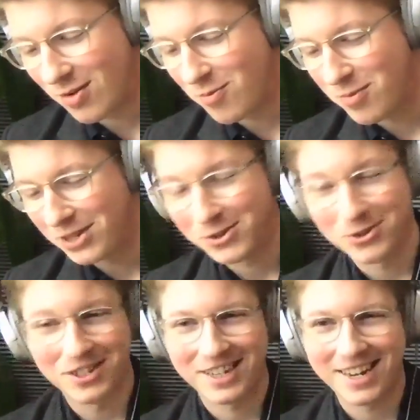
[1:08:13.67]
Mr.
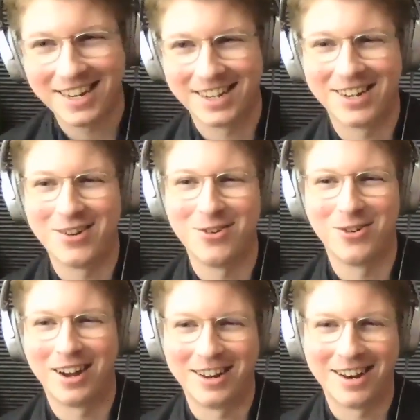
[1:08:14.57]
Z,
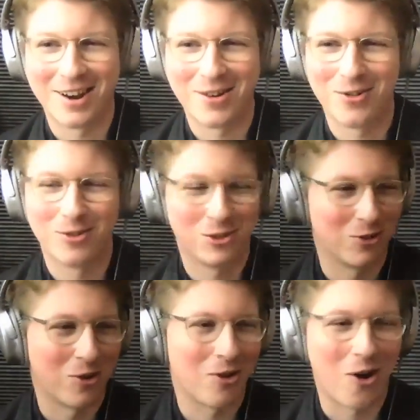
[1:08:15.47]
who I now shall
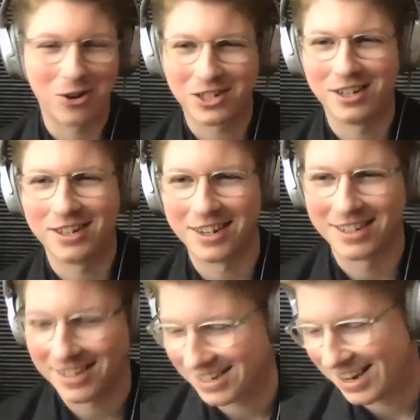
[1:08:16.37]
call Austin,
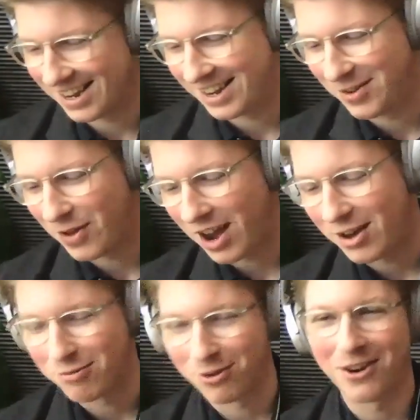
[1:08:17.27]
because I
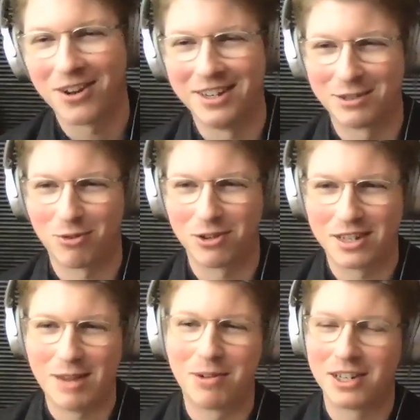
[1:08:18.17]
had forgotten his first
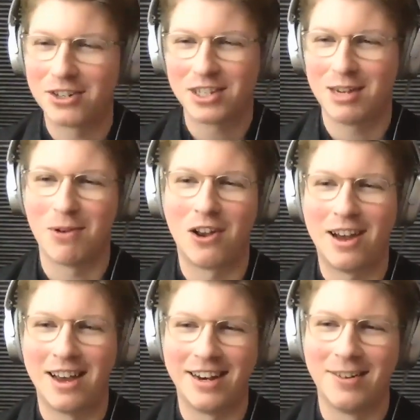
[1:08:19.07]
name because I just see him
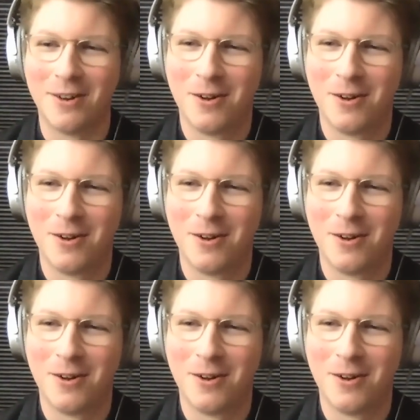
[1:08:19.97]
online.